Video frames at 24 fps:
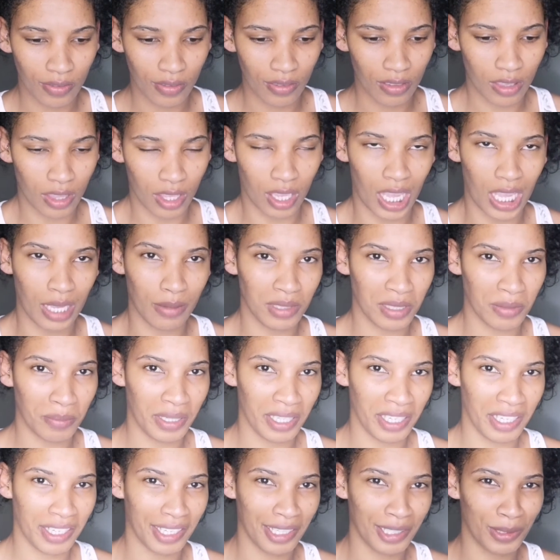they came to
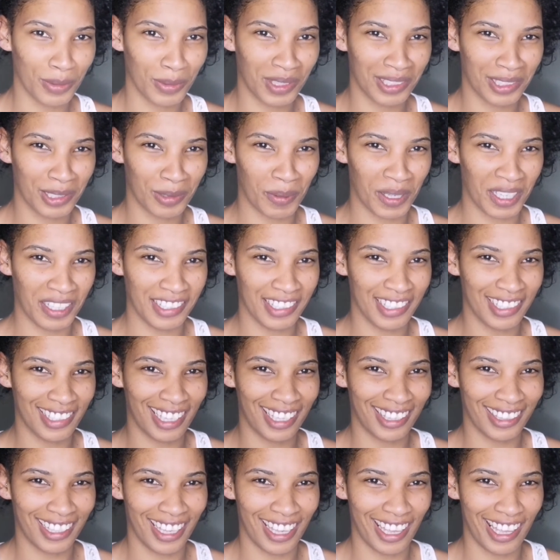play nice with the spices
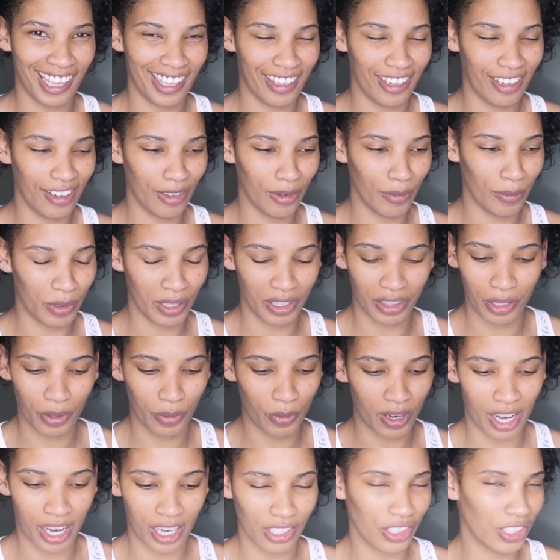that they had, but they
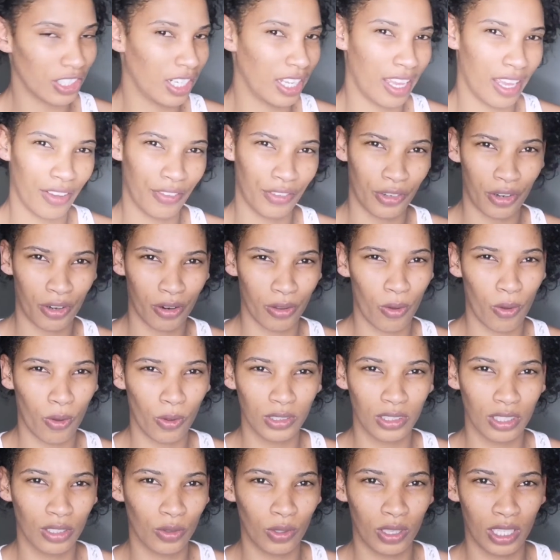were actually after our
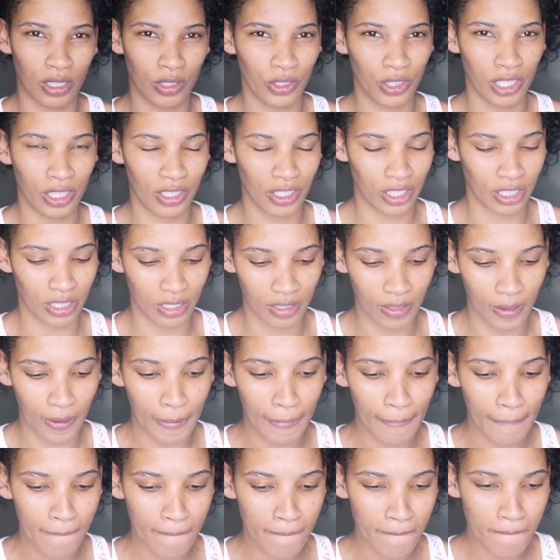gold and all our treasures.
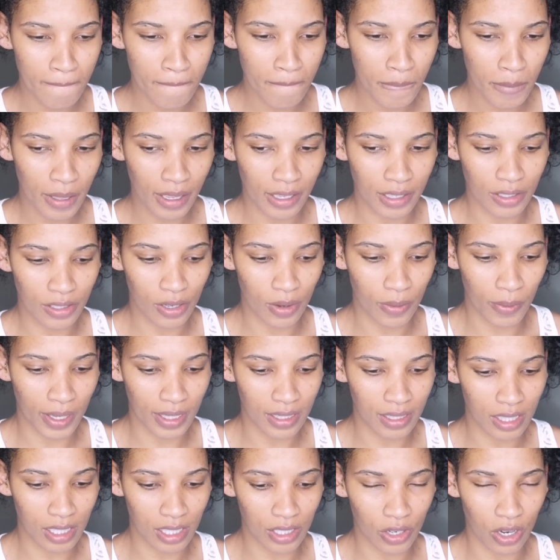And so
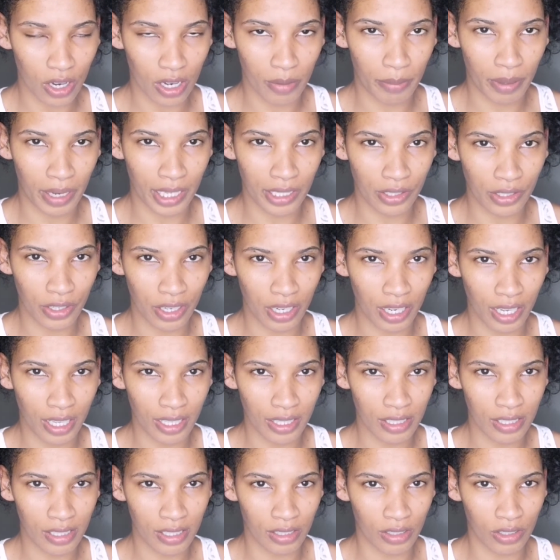once they started plundering
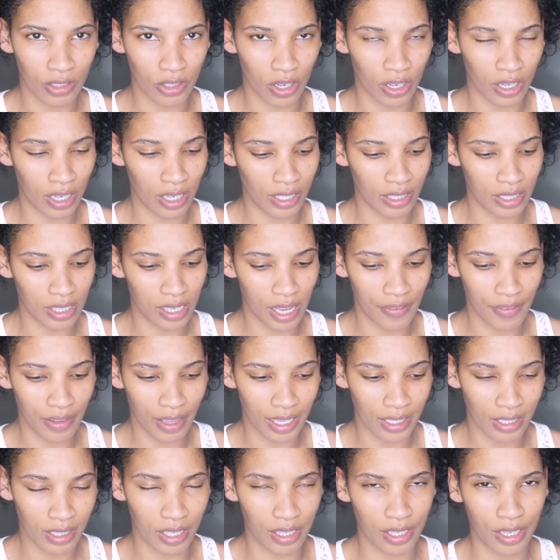us and started enslaving
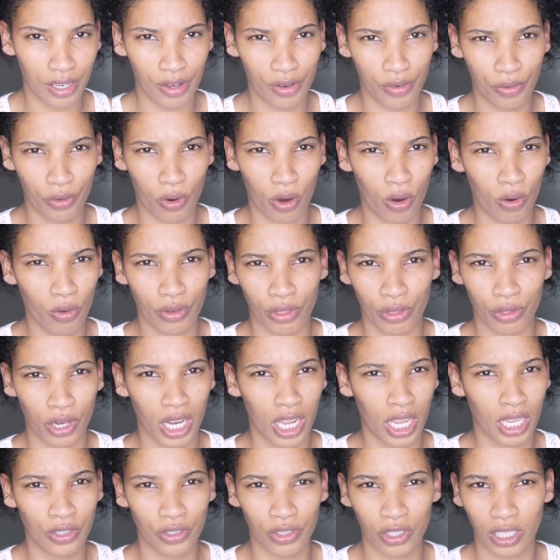us, they did it for over
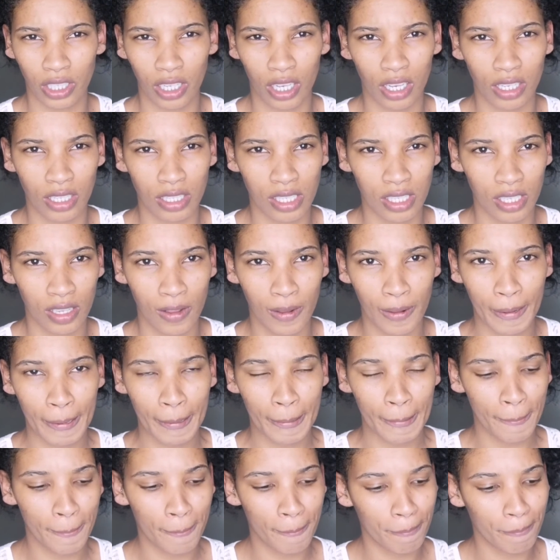300 years.
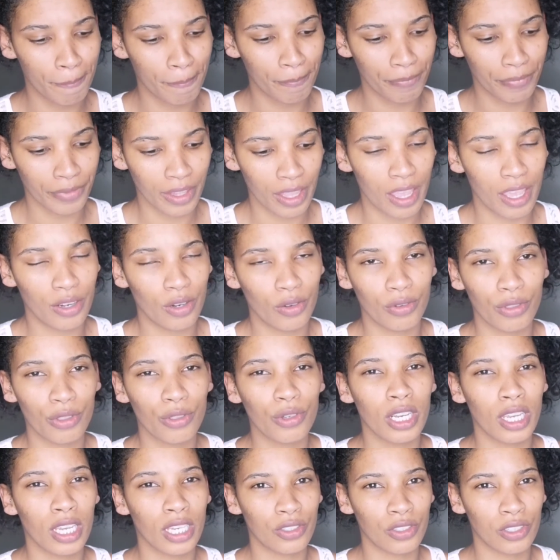And over
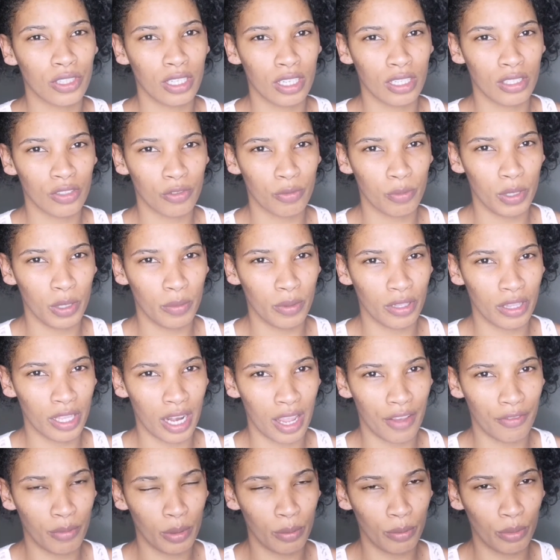300 years of people that
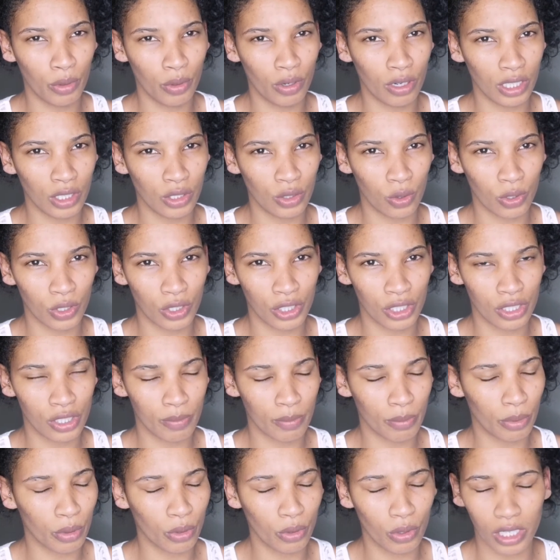have been brutally tortured
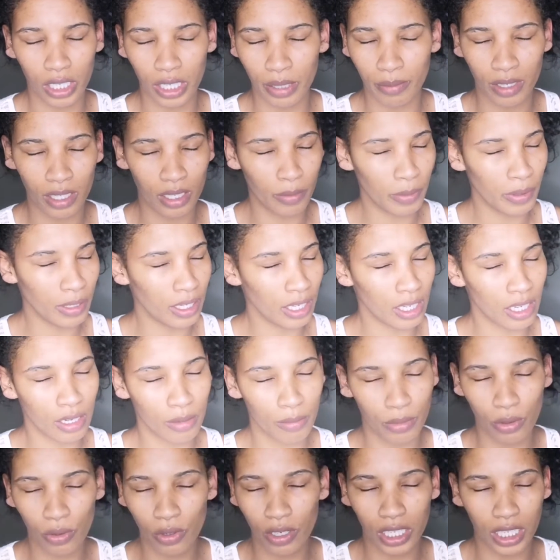and brutally manipulated
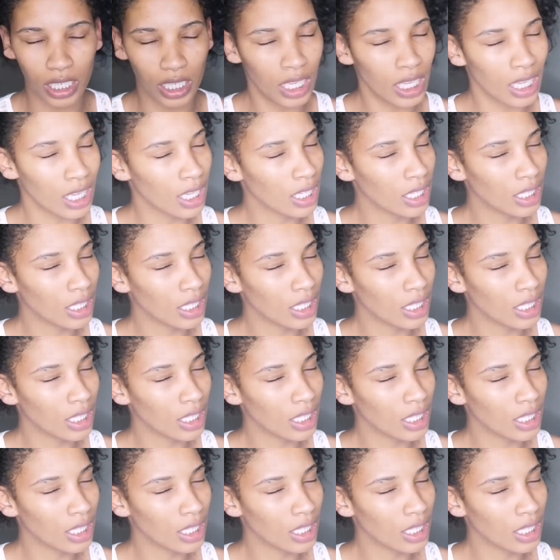and brutally